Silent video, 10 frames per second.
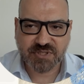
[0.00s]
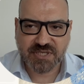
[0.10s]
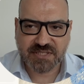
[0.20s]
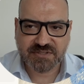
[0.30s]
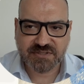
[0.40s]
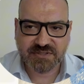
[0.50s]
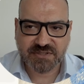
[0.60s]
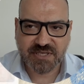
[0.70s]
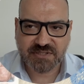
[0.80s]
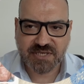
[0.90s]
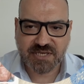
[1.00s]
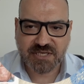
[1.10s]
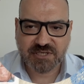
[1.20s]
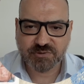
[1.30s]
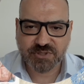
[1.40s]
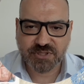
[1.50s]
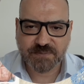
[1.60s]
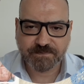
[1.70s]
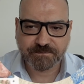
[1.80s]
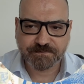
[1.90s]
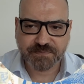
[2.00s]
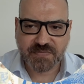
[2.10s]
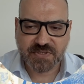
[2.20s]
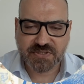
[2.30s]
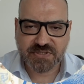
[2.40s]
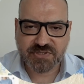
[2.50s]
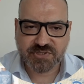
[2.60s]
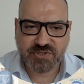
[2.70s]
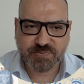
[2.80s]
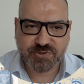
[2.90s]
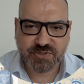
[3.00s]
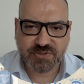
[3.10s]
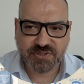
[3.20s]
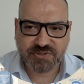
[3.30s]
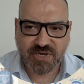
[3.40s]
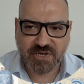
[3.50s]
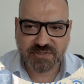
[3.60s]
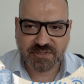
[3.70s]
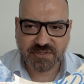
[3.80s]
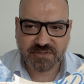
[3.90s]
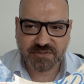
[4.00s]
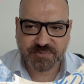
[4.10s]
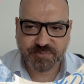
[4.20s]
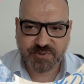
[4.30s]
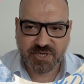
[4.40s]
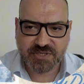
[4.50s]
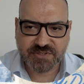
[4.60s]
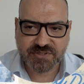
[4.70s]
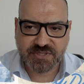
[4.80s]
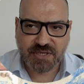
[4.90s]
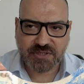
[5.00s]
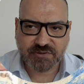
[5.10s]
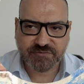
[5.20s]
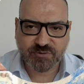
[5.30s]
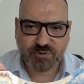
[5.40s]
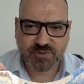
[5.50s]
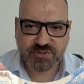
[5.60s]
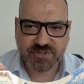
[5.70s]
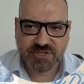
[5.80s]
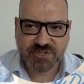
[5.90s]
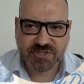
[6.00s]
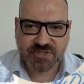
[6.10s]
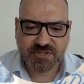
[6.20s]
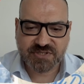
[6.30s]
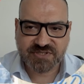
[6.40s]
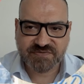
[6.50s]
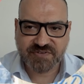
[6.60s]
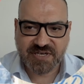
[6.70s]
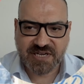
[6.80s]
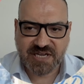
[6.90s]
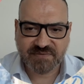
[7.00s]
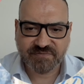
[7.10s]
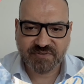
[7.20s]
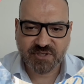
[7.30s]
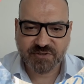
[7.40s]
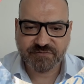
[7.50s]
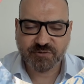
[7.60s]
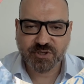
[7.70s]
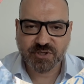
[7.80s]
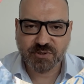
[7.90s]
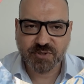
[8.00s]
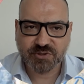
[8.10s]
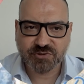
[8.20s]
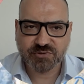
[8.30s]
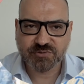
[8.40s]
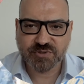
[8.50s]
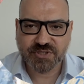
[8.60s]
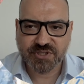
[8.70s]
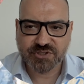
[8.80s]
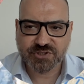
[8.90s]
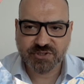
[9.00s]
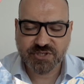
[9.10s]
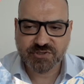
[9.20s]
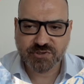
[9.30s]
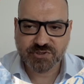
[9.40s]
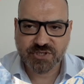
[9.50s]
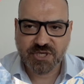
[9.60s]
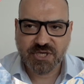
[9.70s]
we get the data, including the description, the title, the price, and of course this is very helpful if we are going to do a niche research.